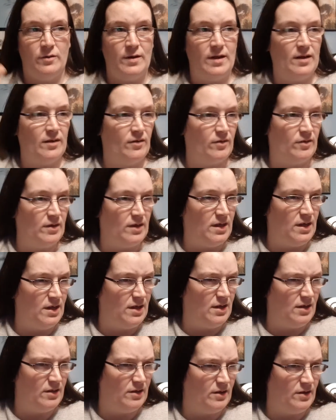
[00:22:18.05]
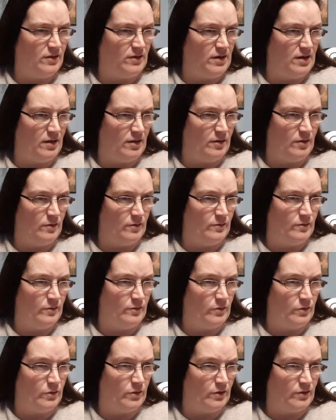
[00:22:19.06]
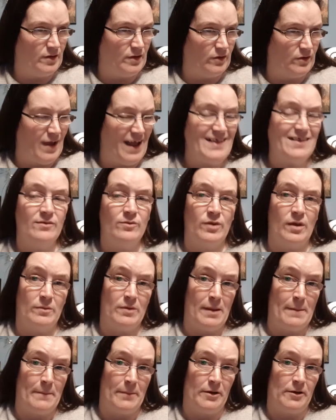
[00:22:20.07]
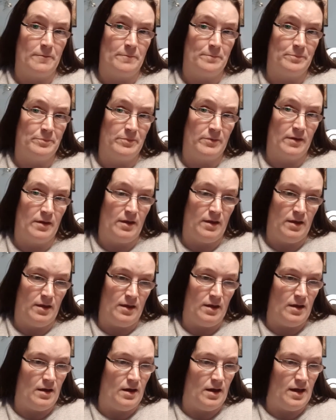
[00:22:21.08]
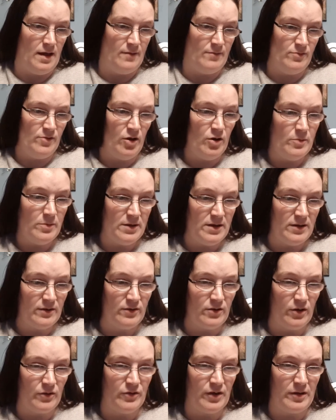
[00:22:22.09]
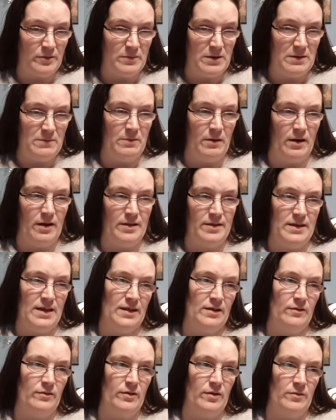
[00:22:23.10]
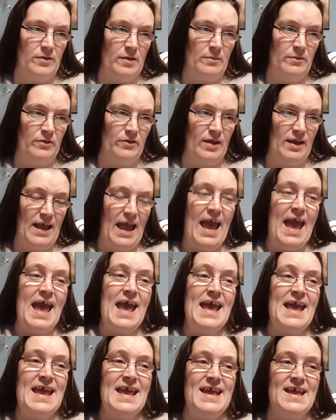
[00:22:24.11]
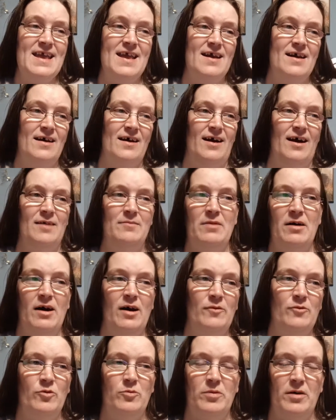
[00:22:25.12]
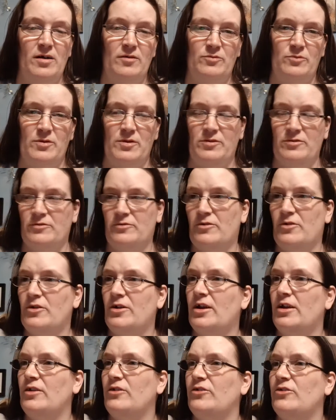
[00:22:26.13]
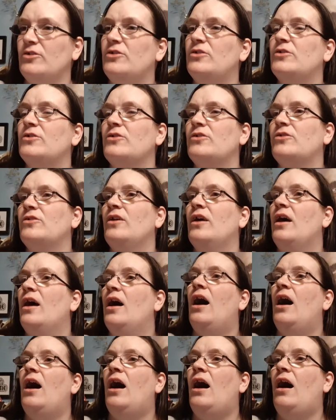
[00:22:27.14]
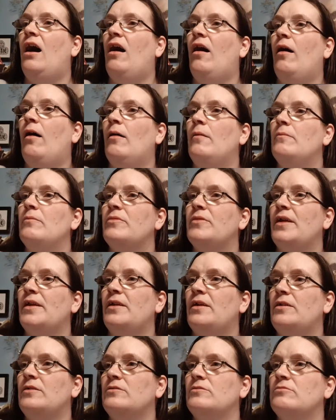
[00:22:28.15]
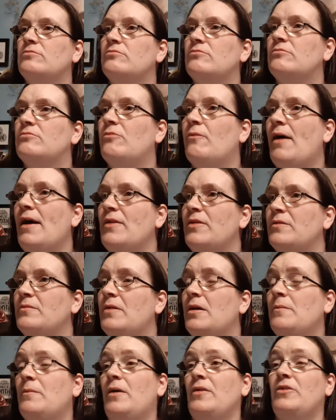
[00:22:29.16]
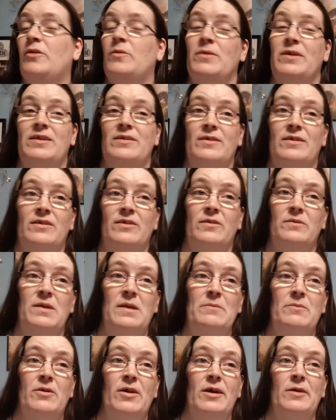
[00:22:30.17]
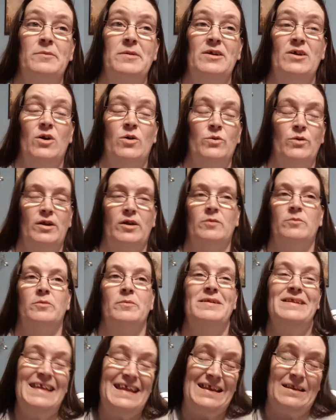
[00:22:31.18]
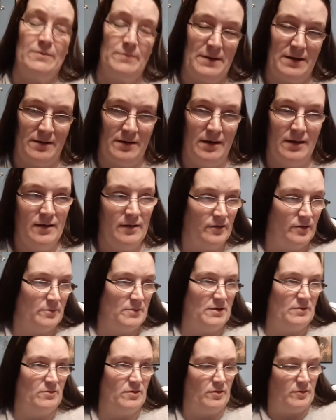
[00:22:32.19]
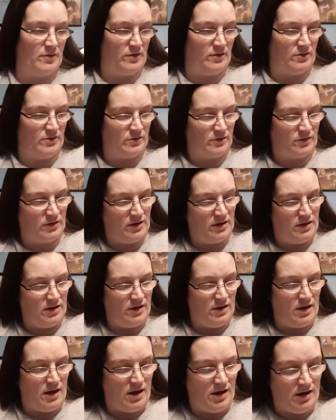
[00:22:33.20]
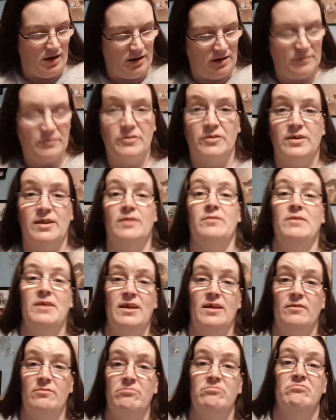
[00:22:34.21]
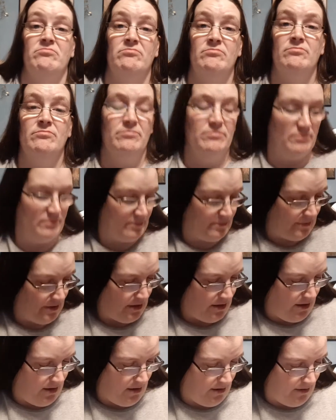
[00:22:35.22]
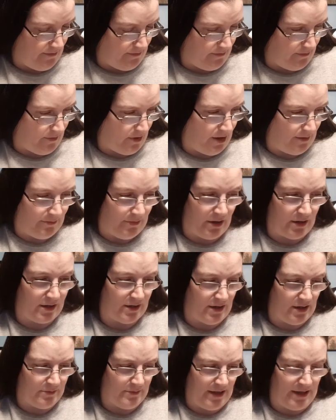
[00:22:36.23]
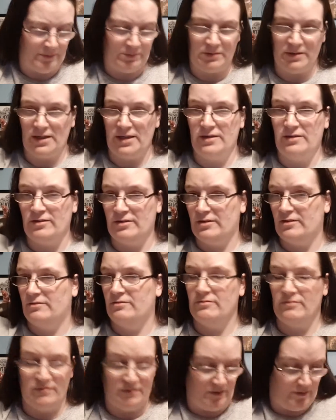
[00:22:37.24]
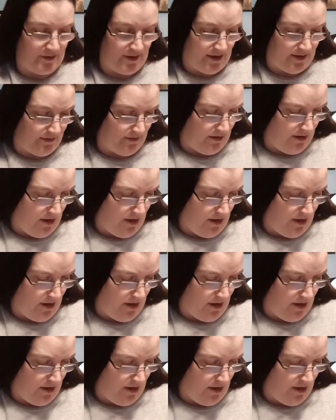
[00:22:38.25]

It's the 30th of August now, so end of September. If nobody has contacted me by the end of September saying, hey, I'm a Hufflepuff with the wrong colour socks, then I'll wear them, and by the time I get to the end of September it'll be cold and I'll probably need some big fluffy socks. So yeah, there you go. I'm happy to do that.